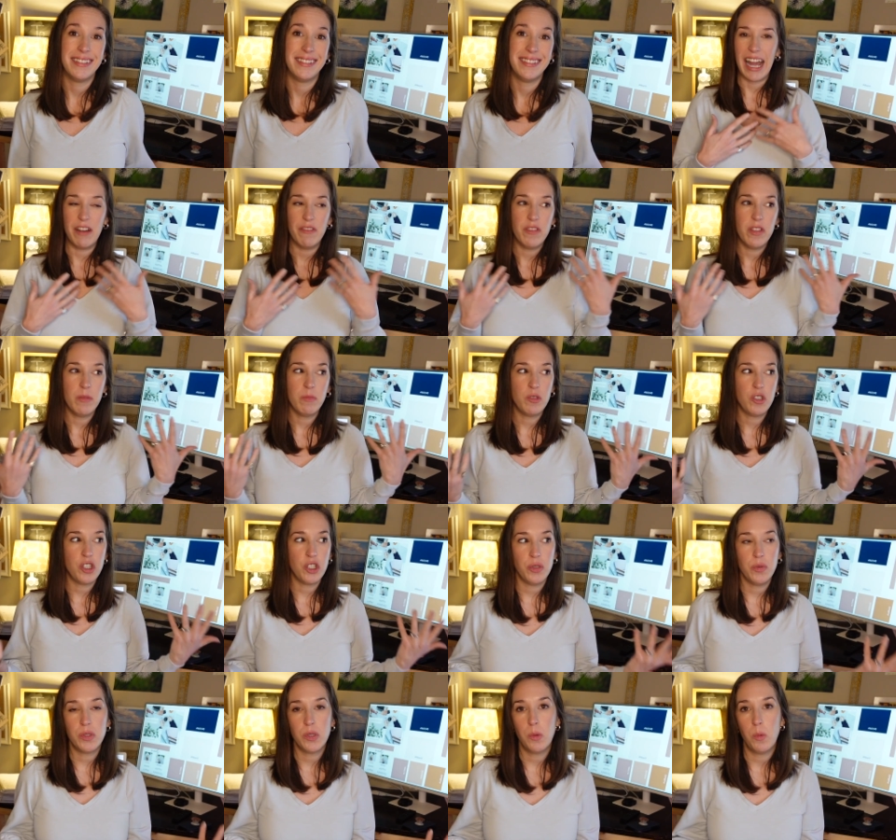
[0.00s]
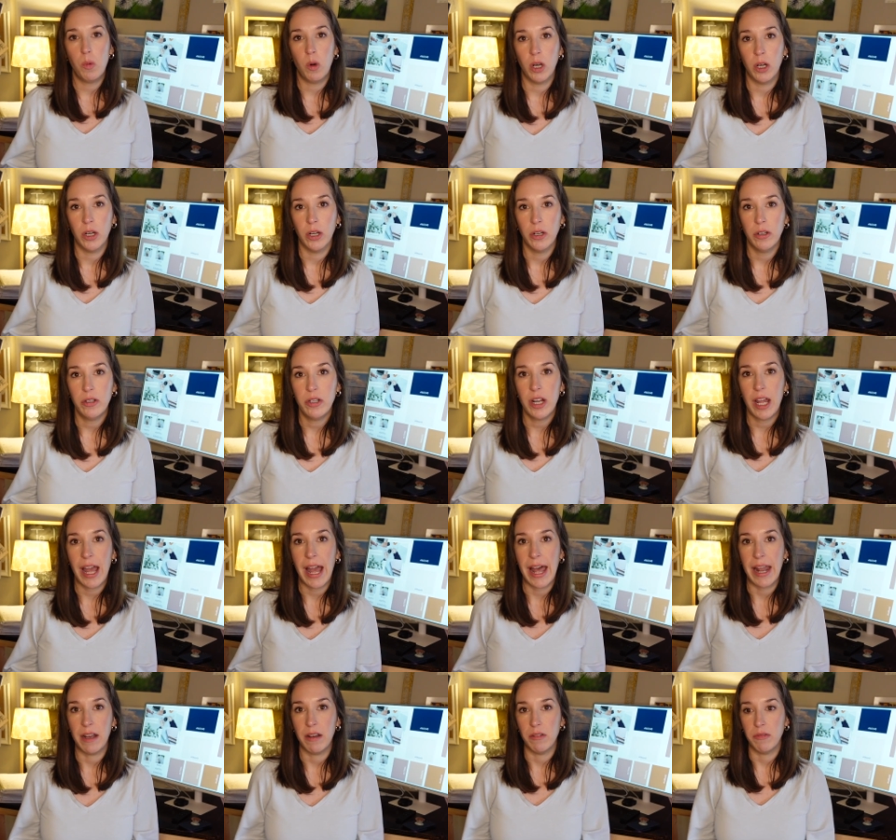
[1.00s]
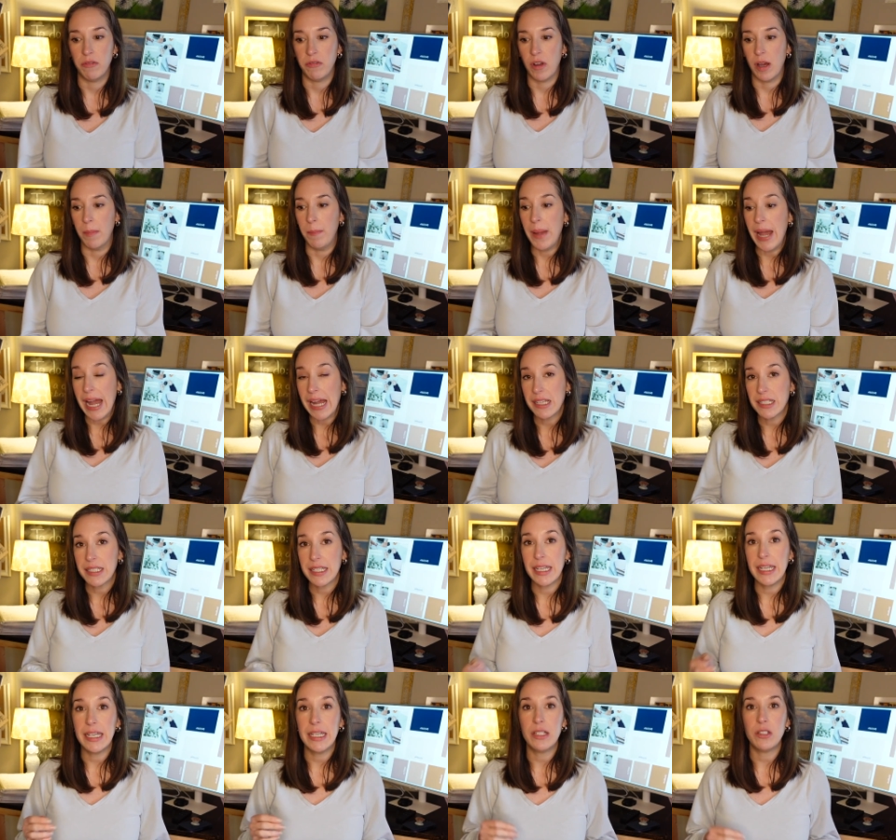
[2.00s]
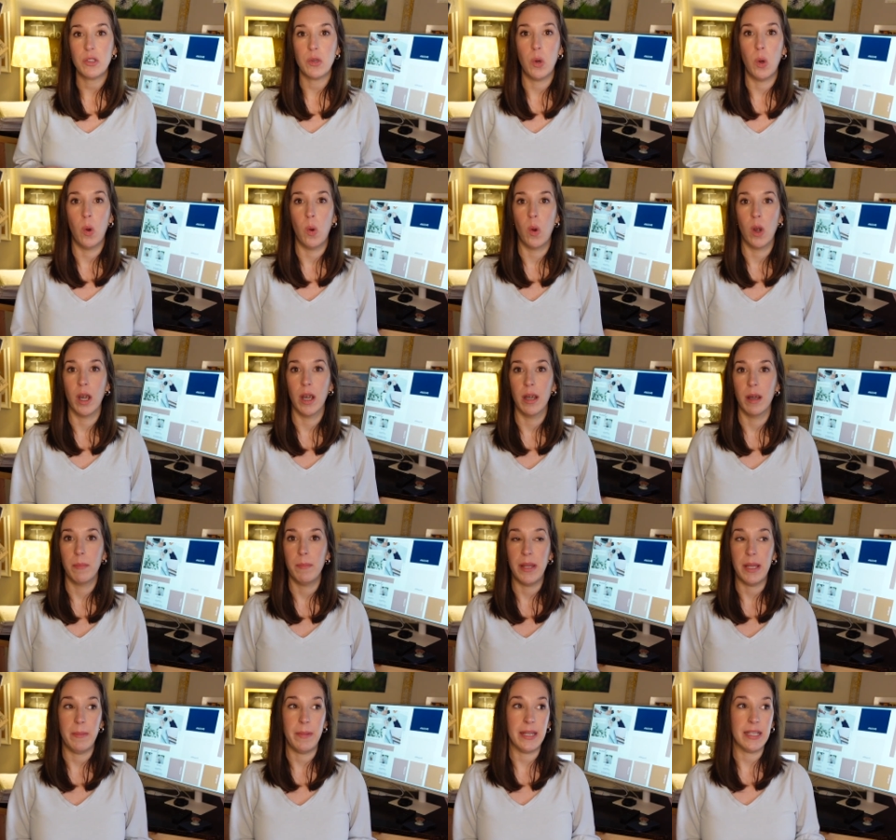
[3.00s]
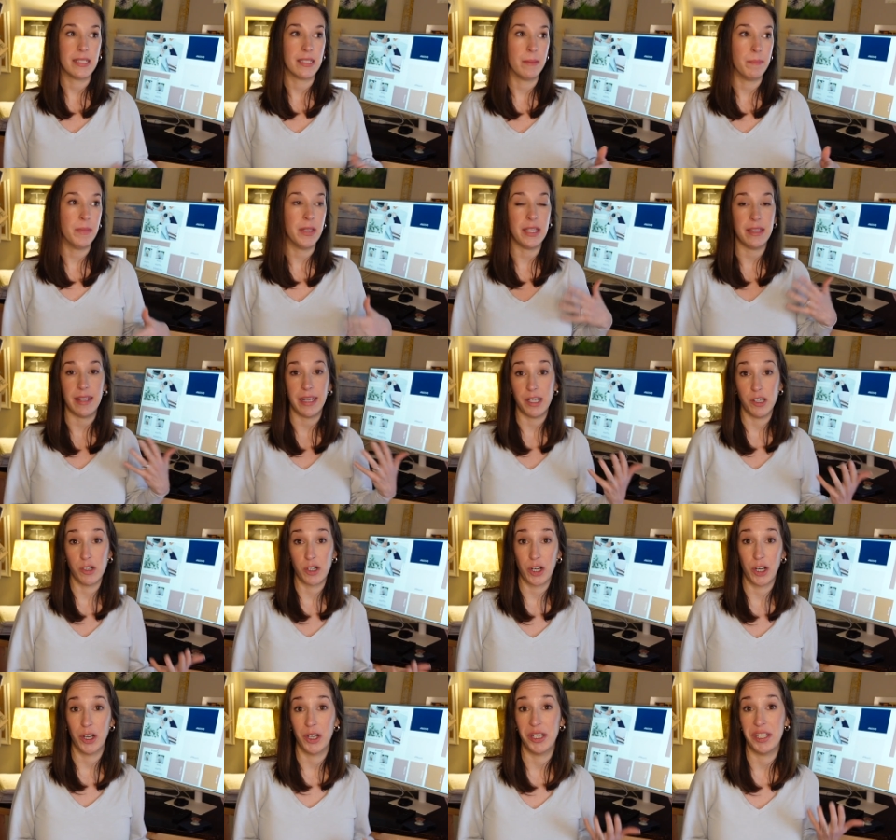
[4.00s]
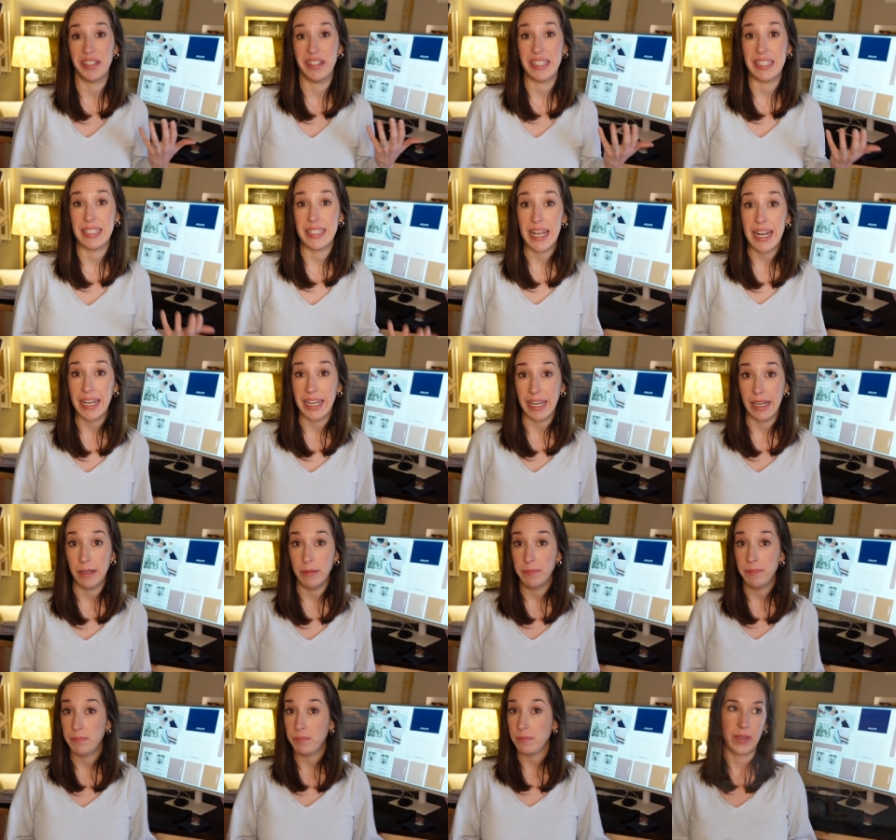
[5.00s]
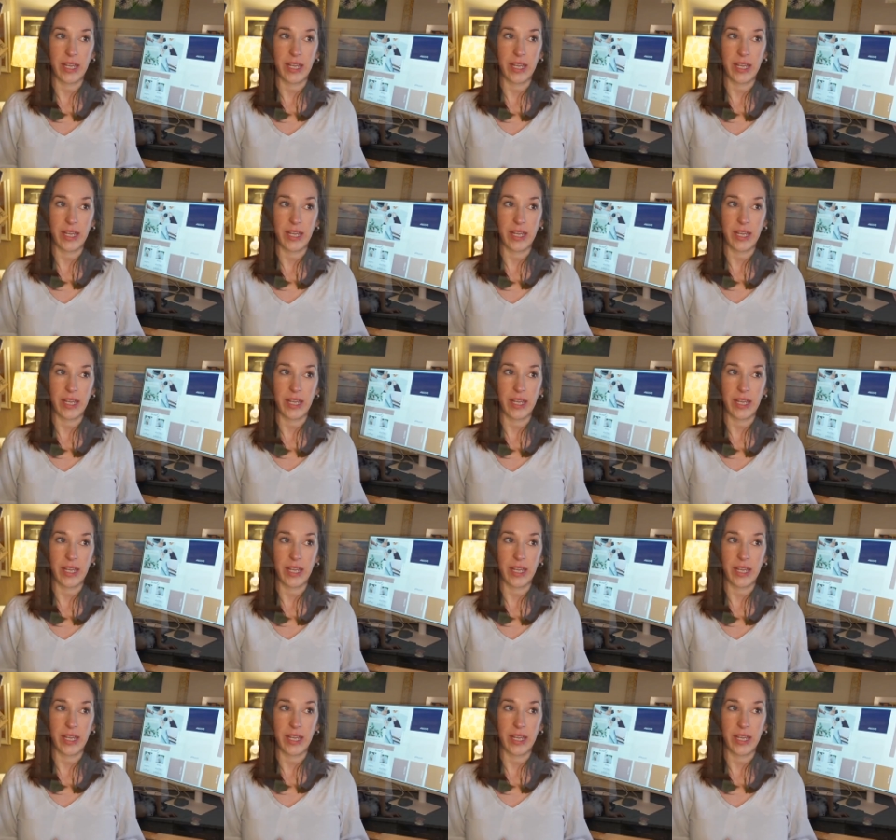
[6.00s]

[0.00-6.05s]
Have them choose a word out of a basket or maybe something that you're currently studying.